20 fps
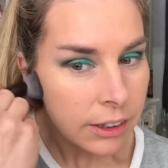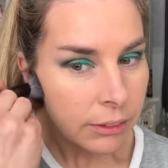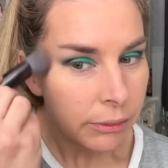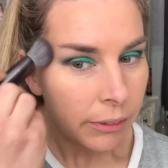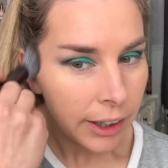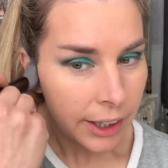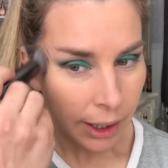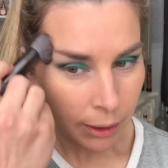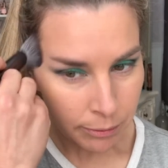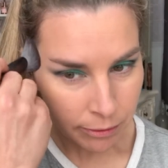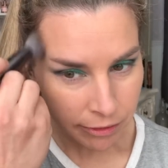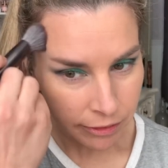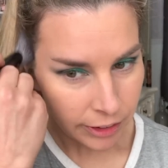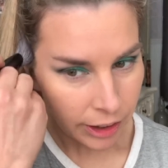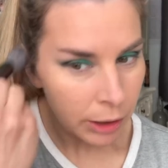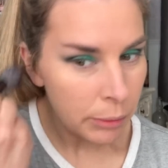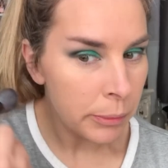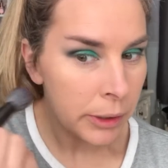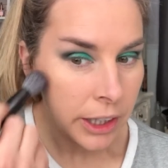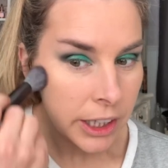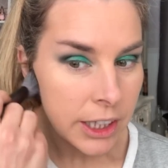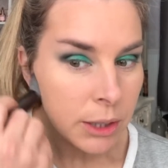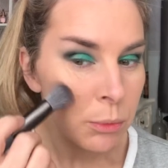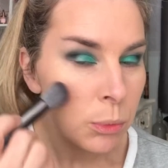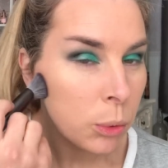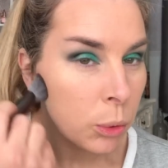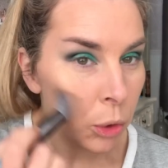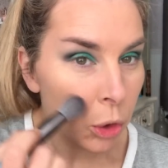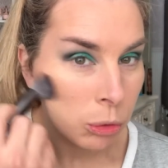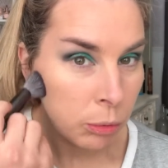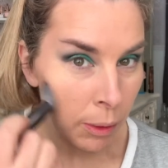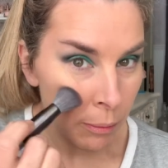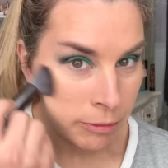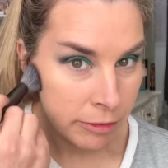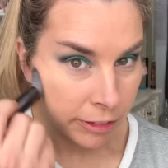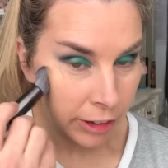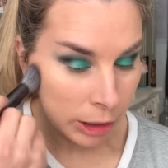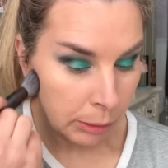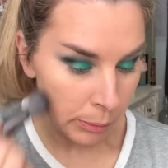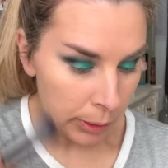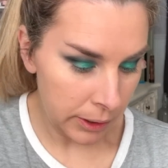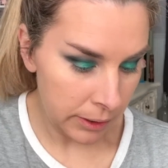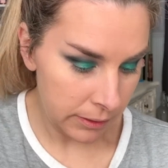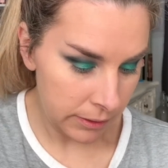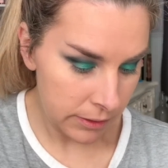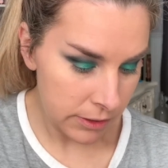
while I'm filming, and he won't know I'm filming.